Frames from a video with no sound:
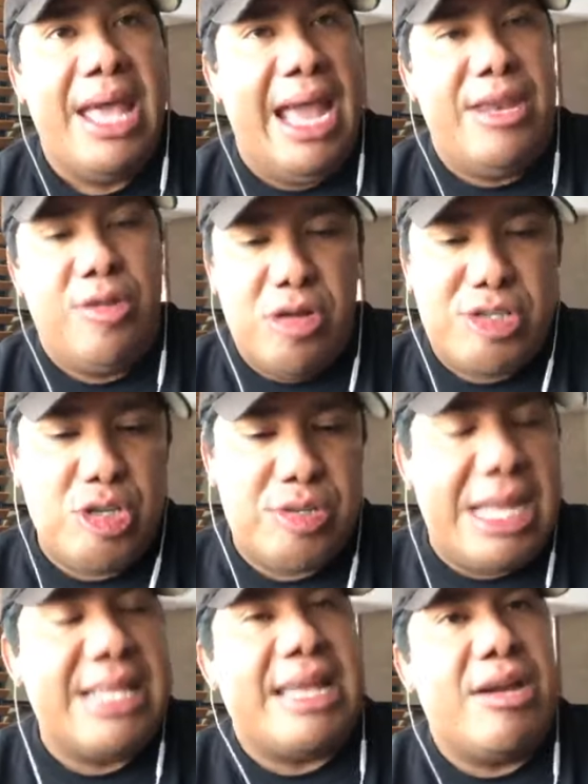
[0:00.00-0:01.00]
And don't you
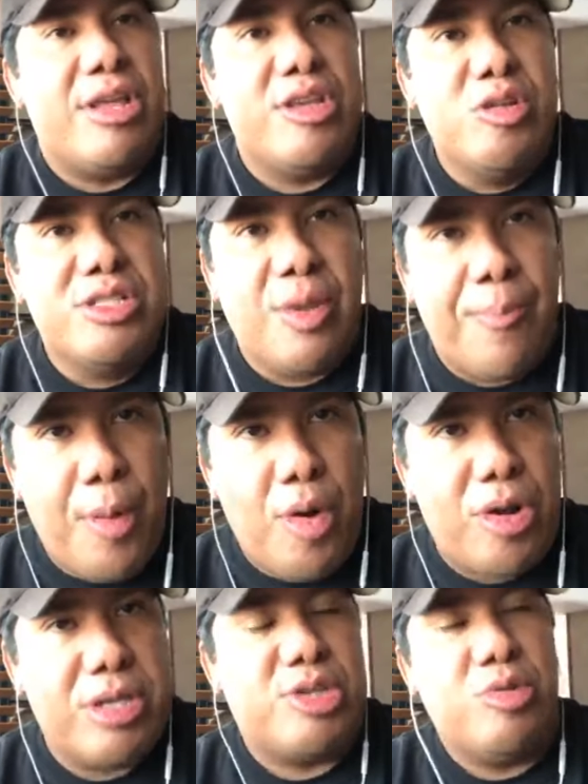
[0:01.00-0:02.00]
think they're going to use the
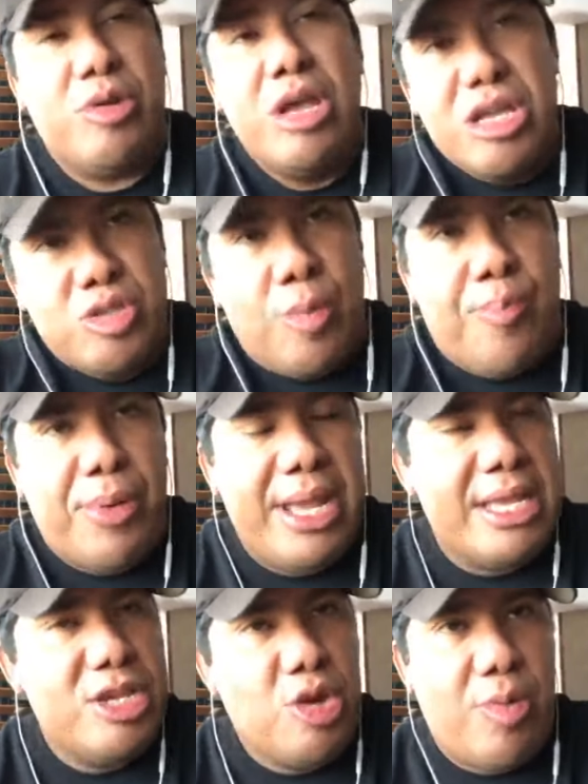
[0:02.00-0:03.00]
border to
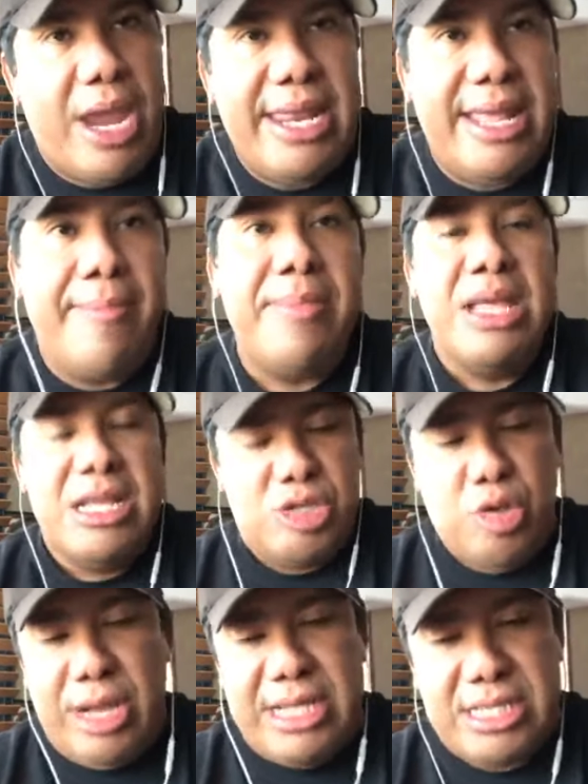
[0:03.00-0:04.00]
bring uranium
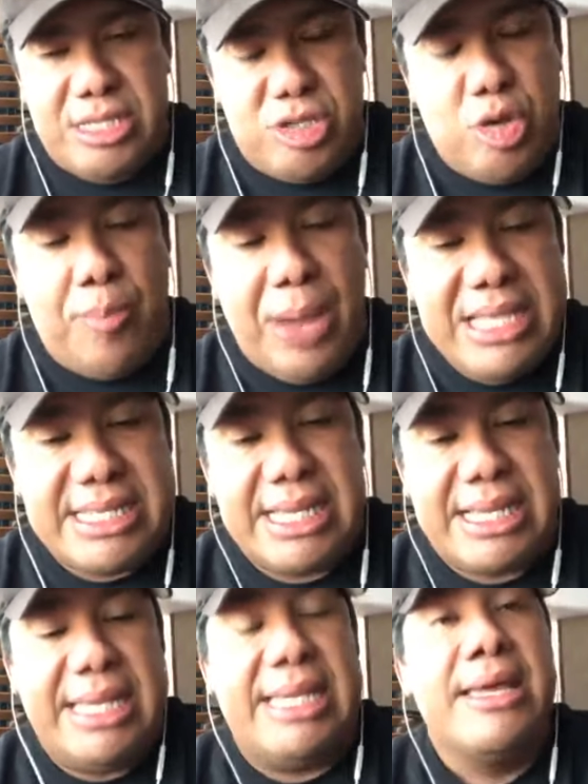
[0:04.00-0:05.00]
to
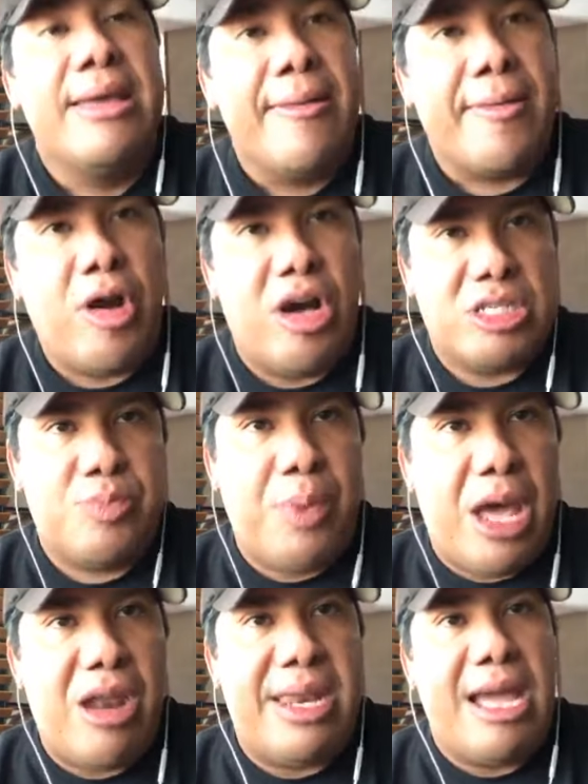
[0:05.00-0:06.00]
basically cause
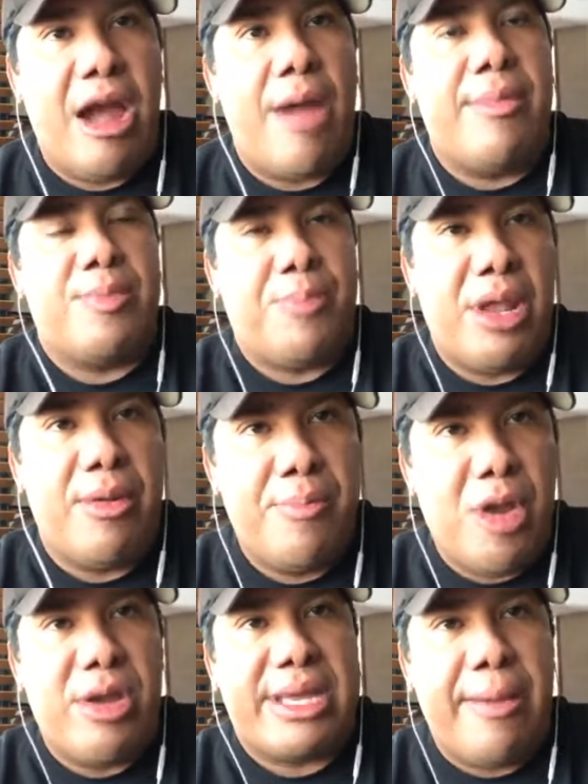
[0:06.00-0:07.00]
bodily harm upon
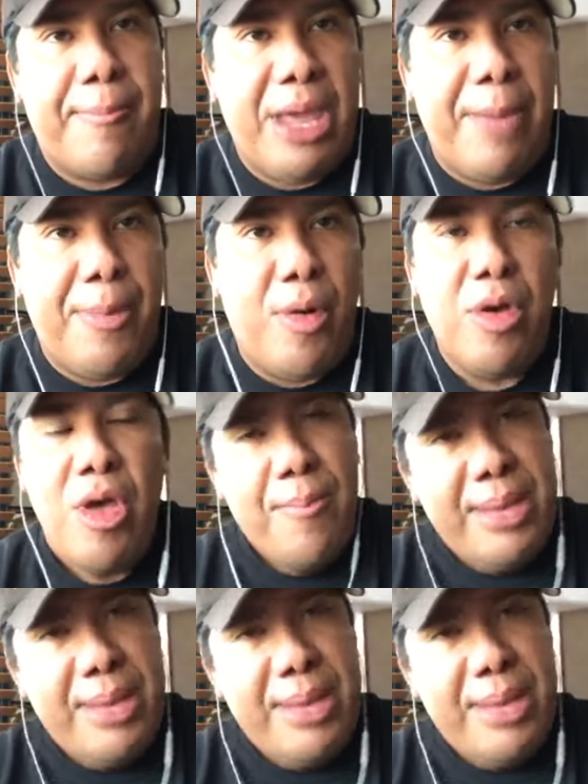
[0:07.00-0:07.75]
American people?